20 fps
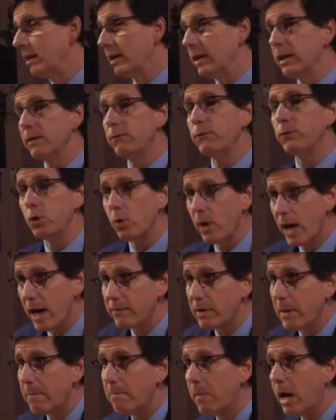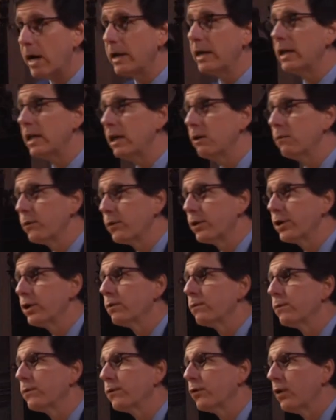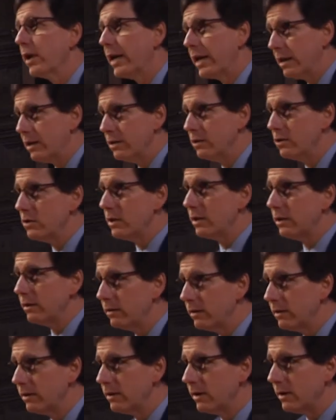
If you have a monkey for your friend,